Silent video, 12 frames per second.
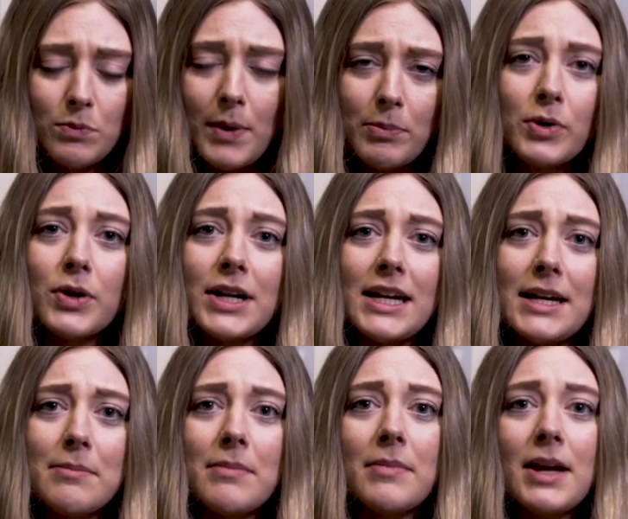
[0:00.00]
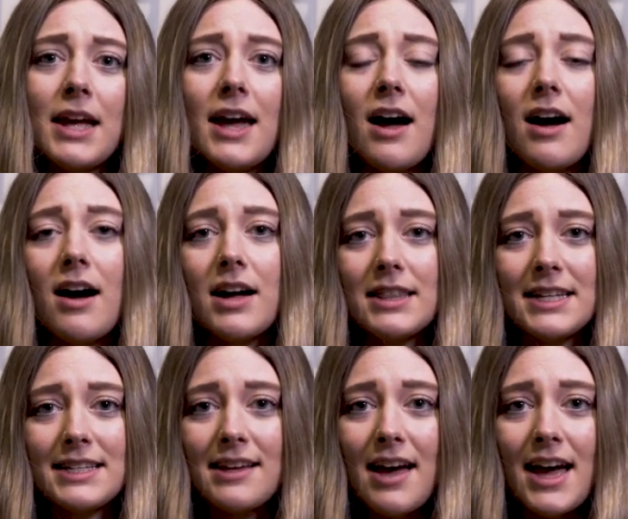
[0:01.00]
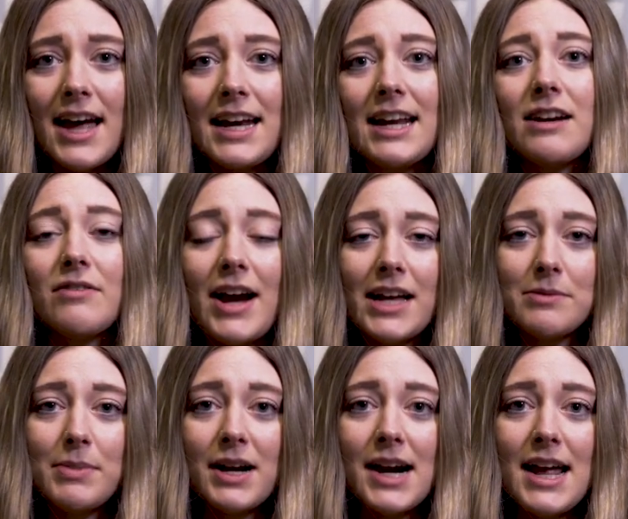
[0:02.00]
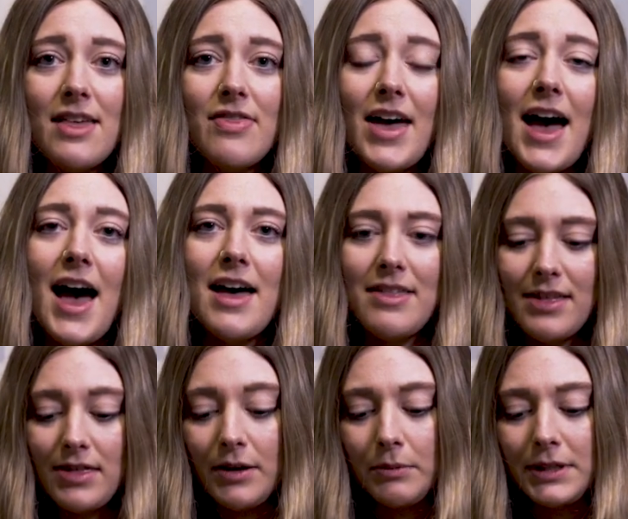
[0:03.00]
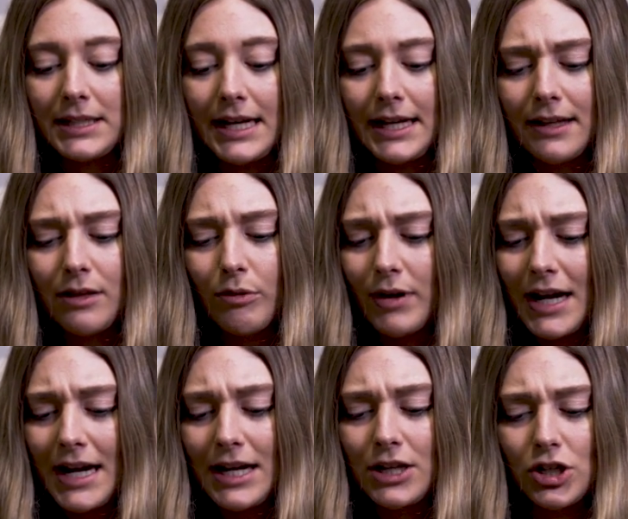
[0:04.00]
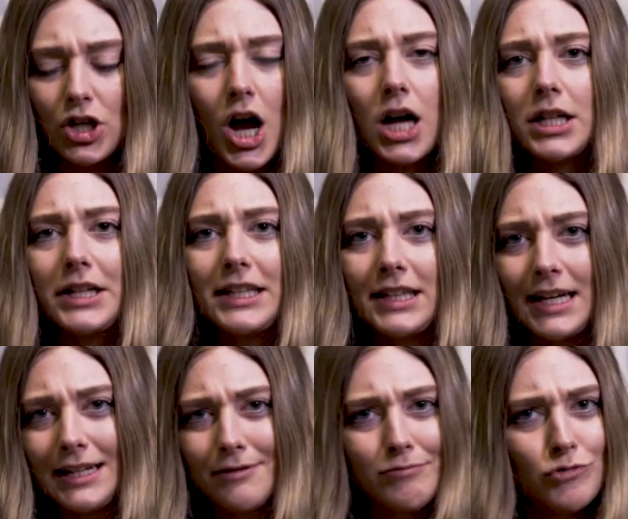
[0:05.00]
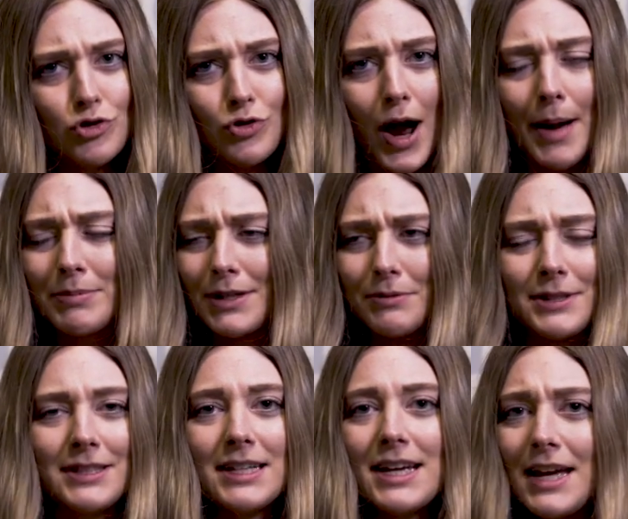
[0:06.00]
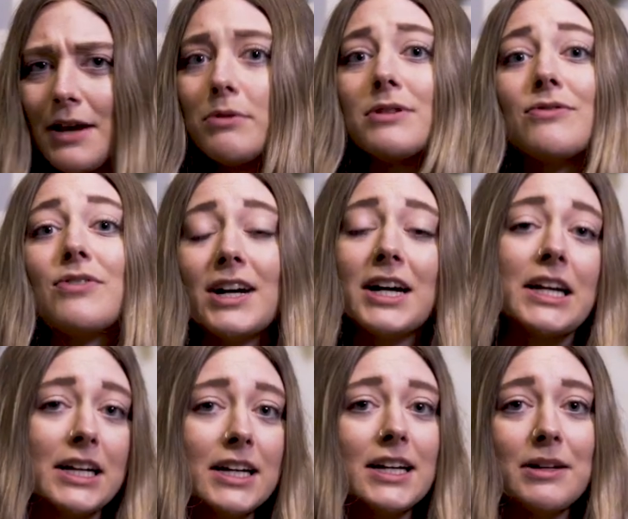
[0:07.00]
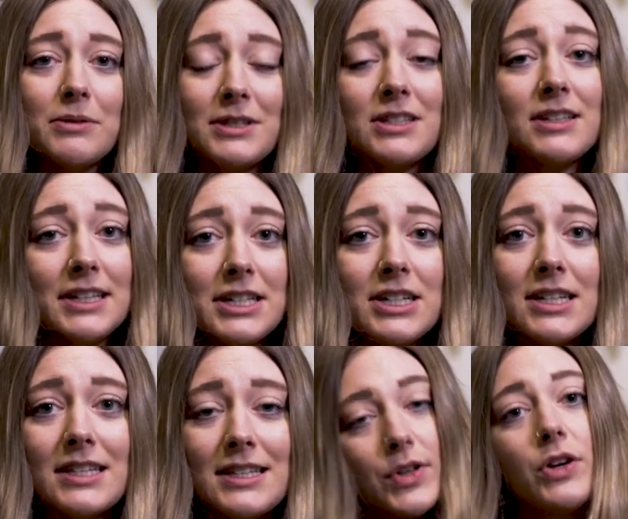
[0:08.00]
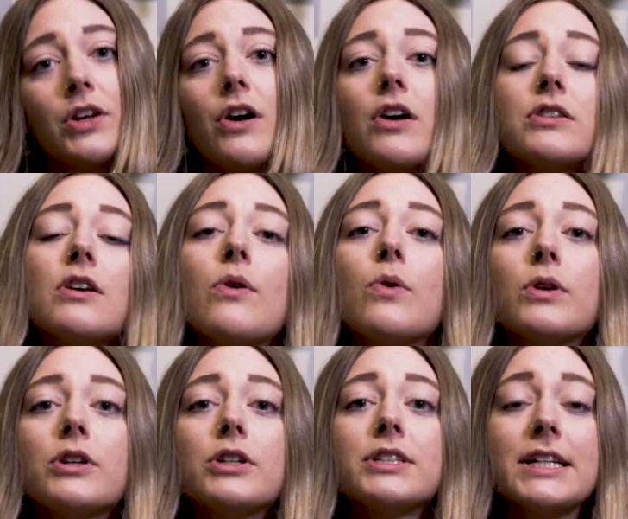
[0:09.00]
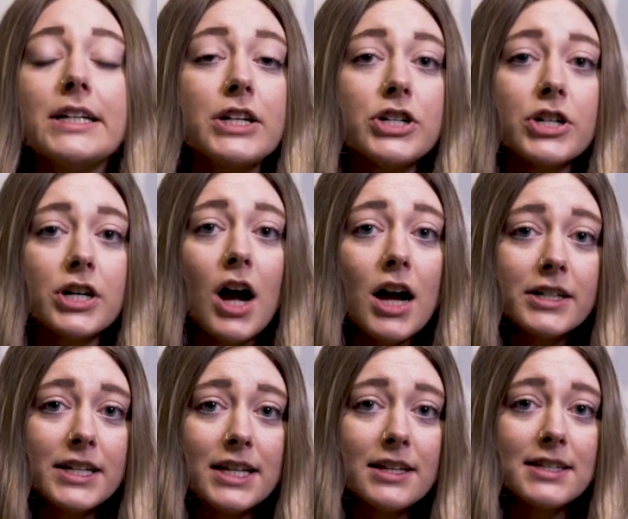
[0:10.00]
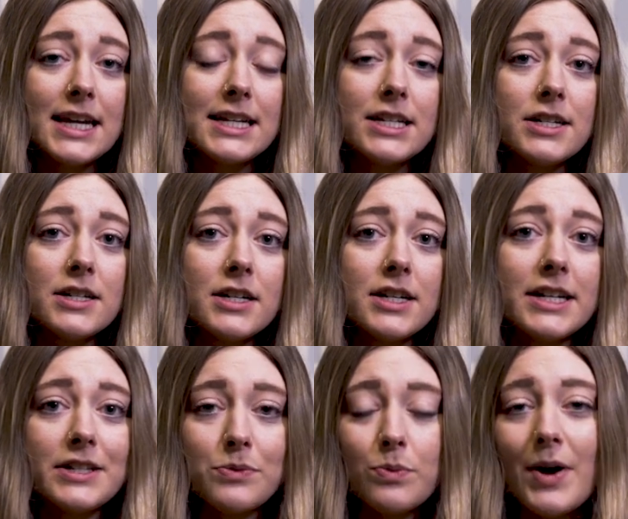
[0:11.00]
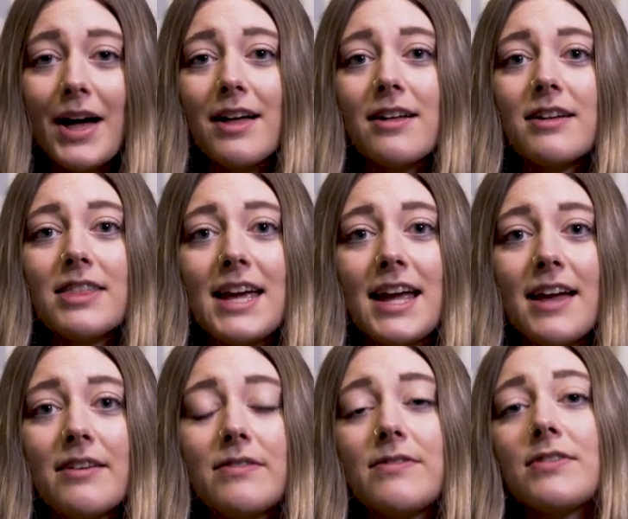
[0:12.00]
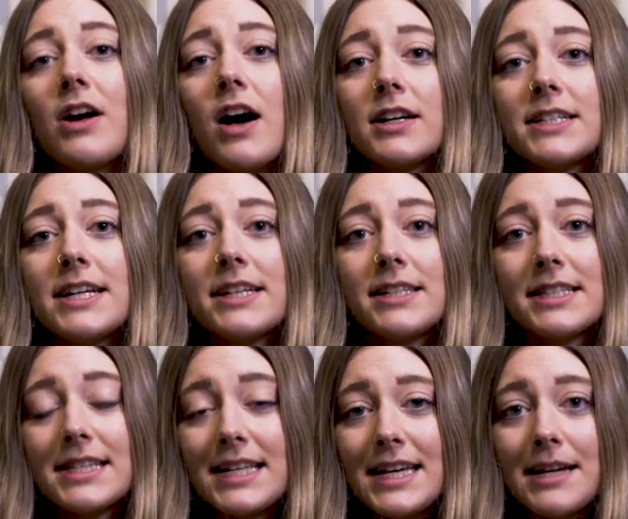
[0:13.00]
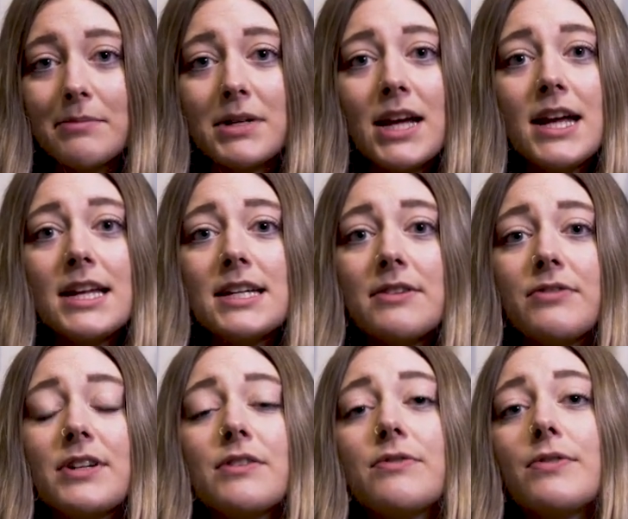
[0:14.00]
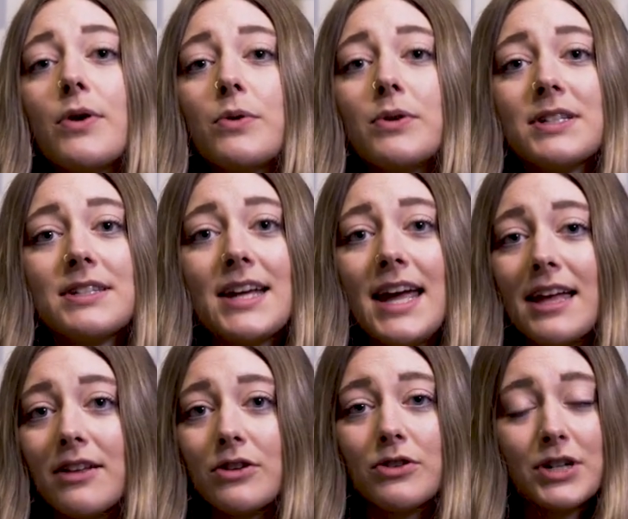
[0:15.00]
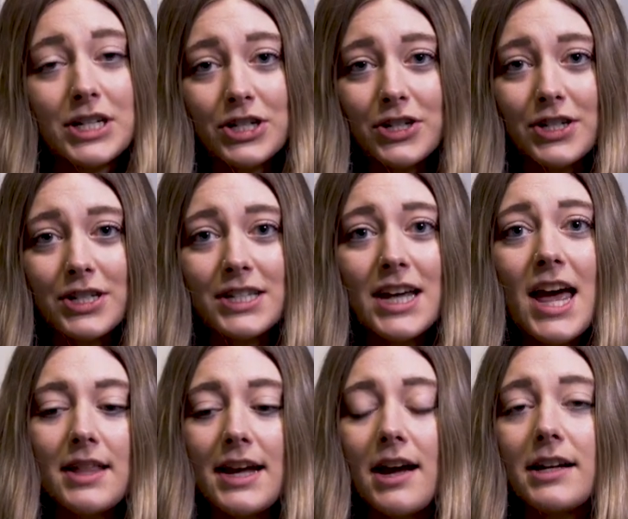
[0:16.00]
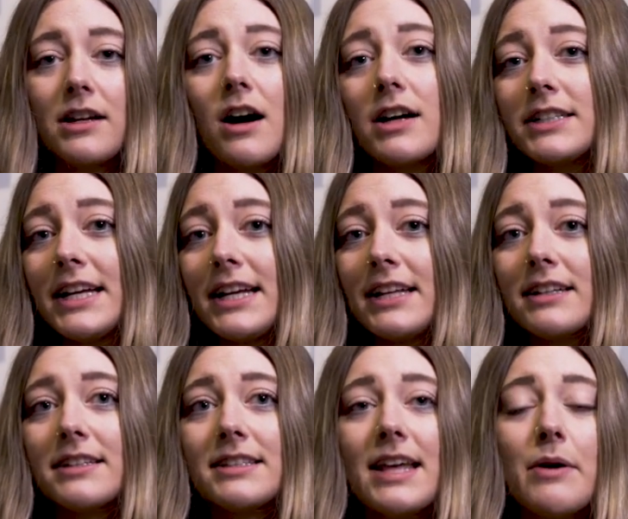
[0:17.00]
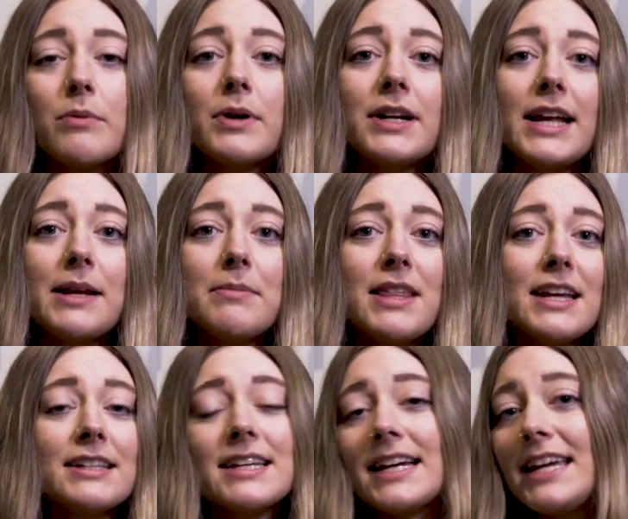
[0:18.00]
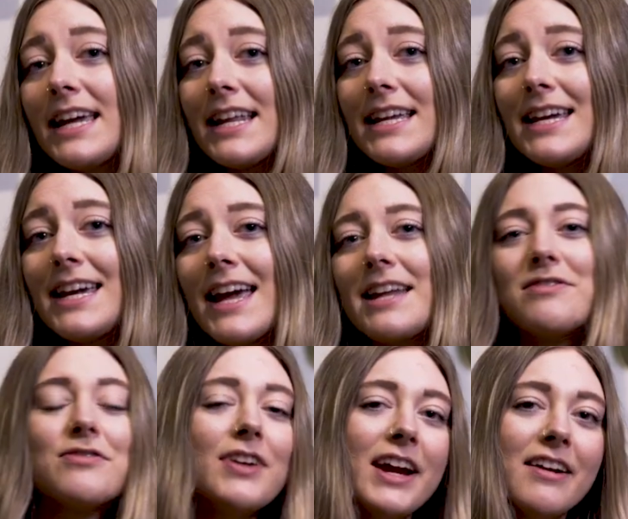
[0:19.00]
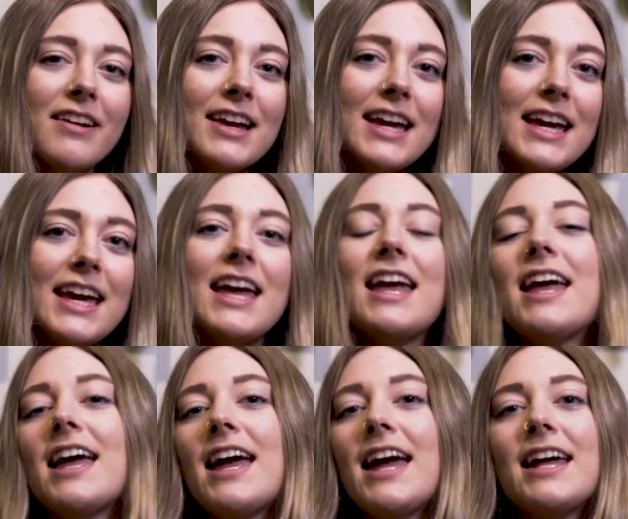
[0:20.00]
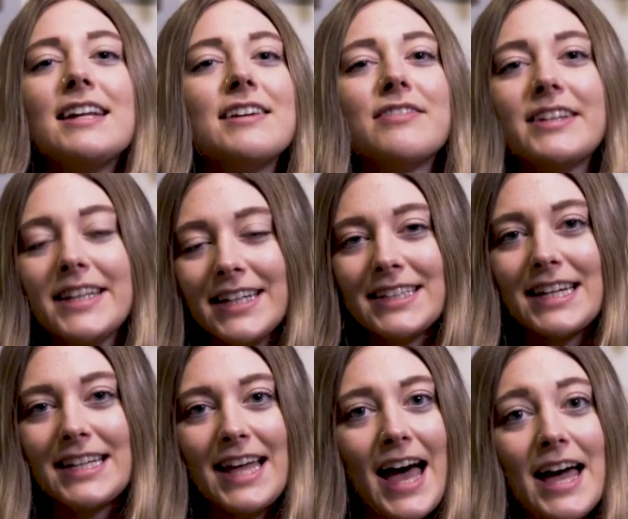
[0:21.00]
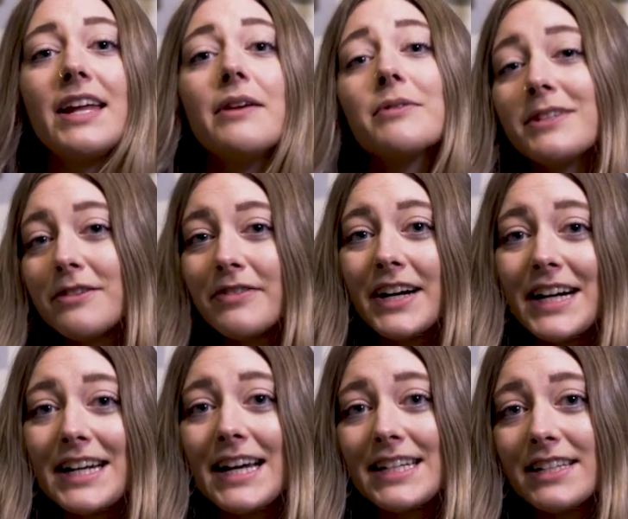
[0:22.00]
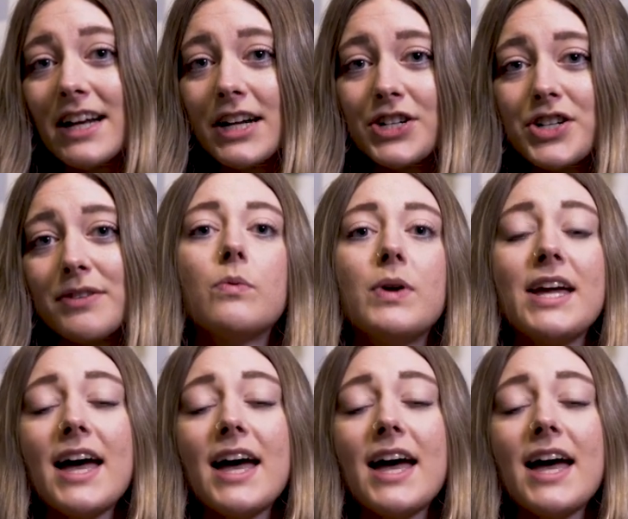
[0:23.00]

whipped cream on the side and a raspberry in that, and then there was like 3 chocolate drops. It was very good. It was delicious. You could also order signature cocktails at dinner as well. They have cocktails themed different folktale creatures. They had cocktails that were named things like Yeti and Fairy and different things like that, and it was a very nice touch. We